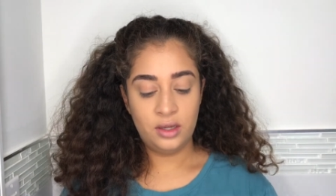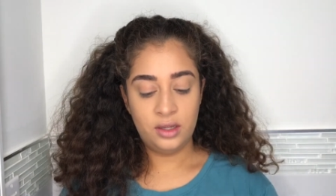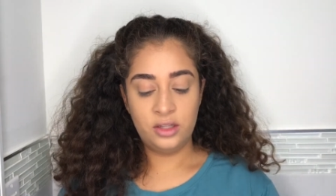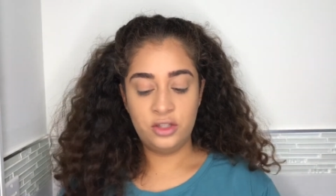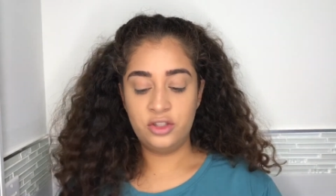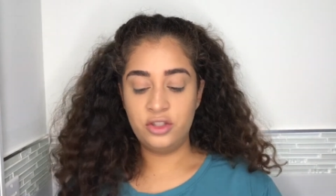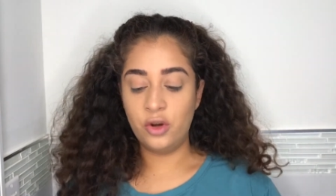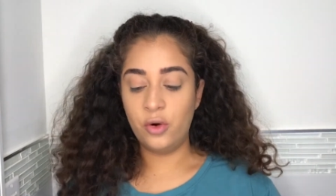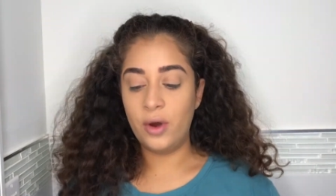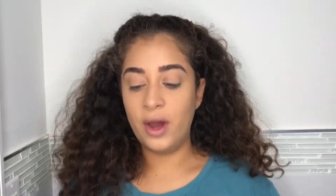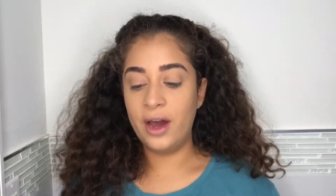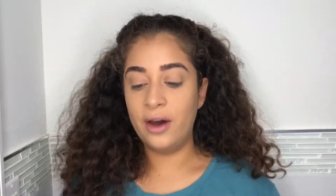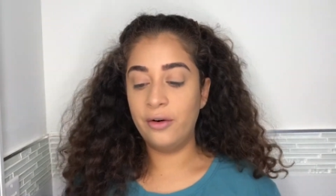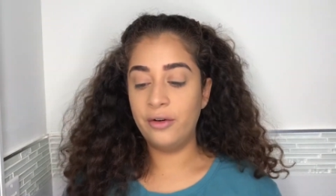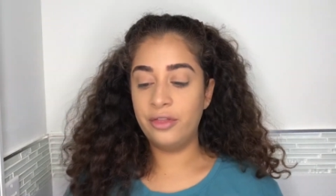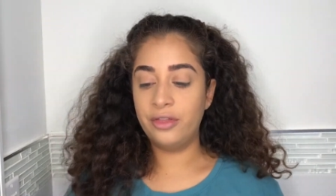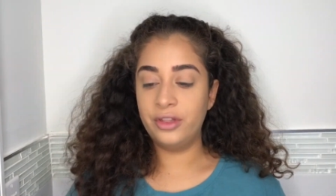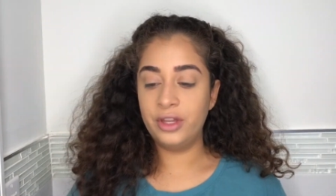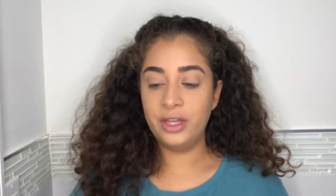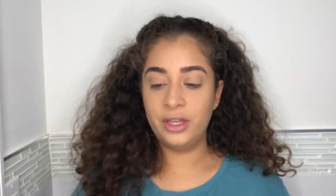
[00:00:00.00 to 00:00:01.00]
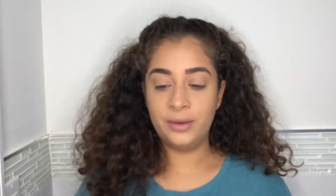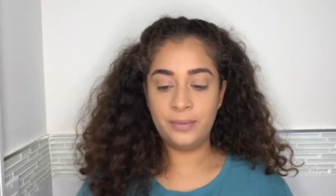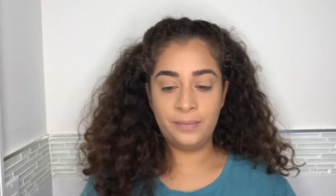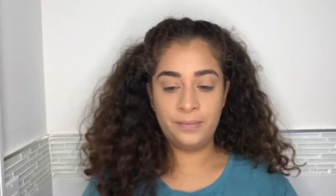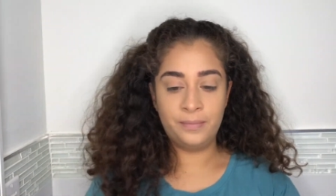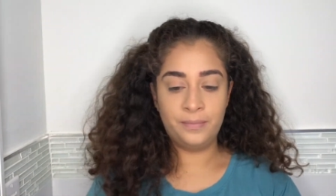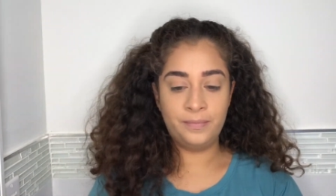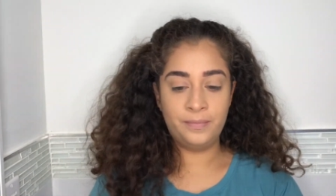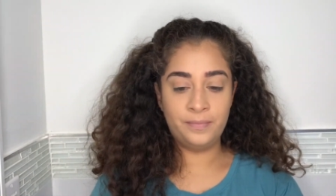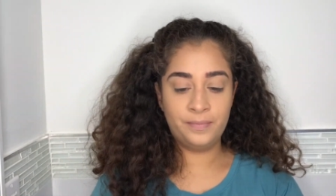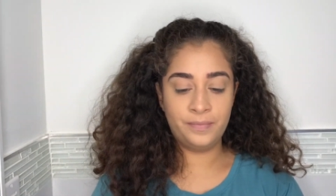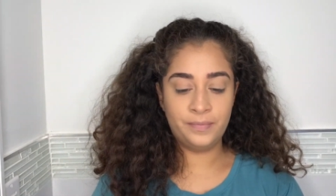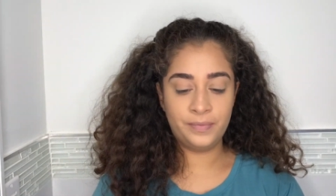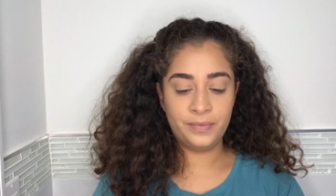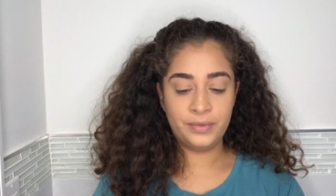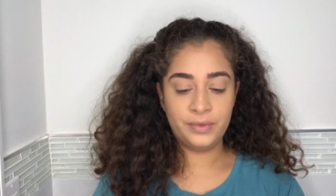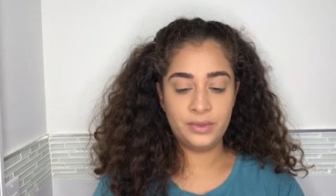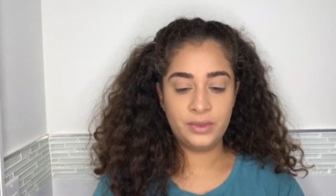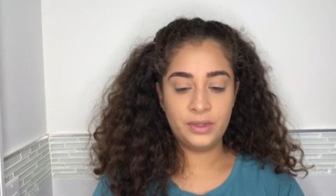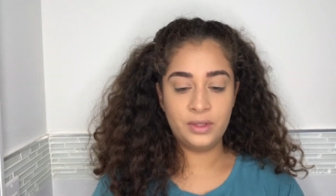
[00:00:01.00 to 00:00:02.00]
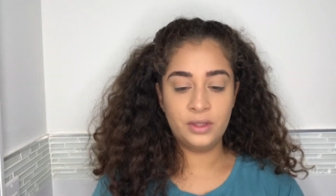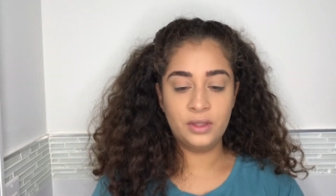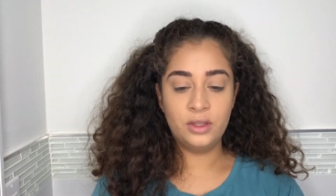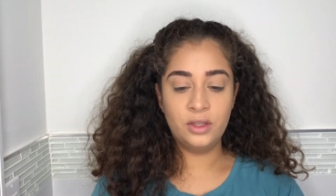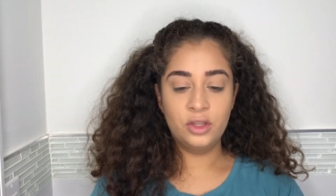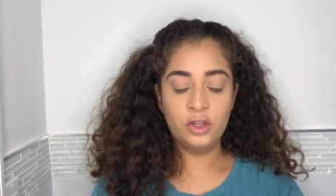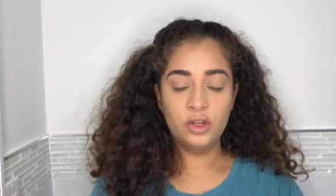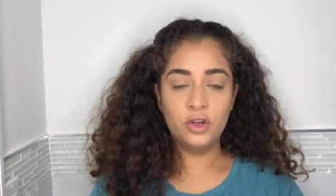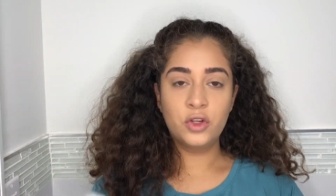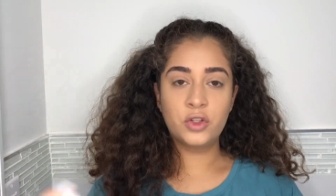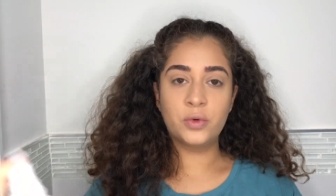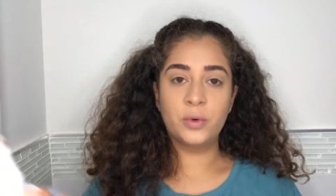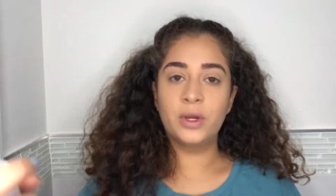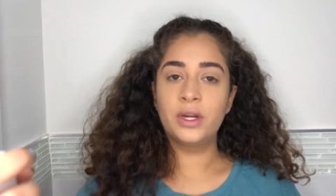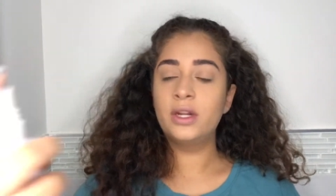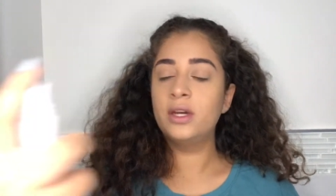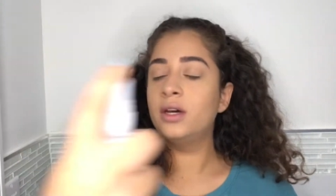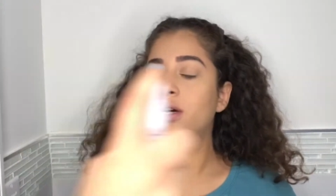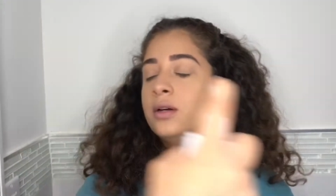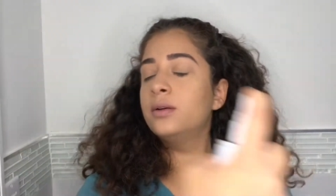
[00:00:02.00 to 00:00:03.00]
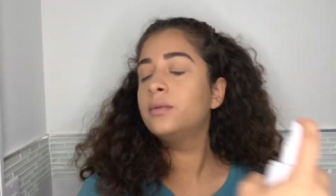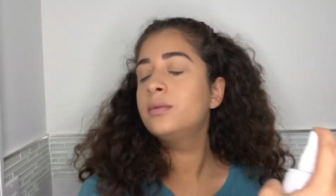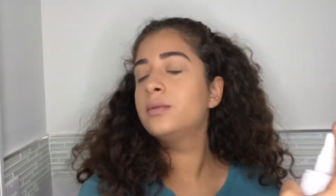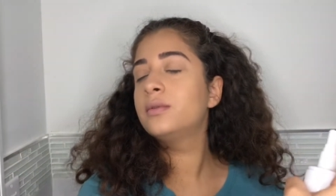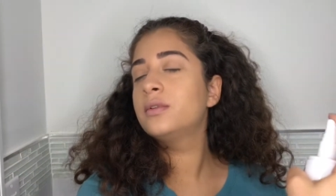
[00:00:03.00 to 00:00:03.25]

so healthy. So we're gonna,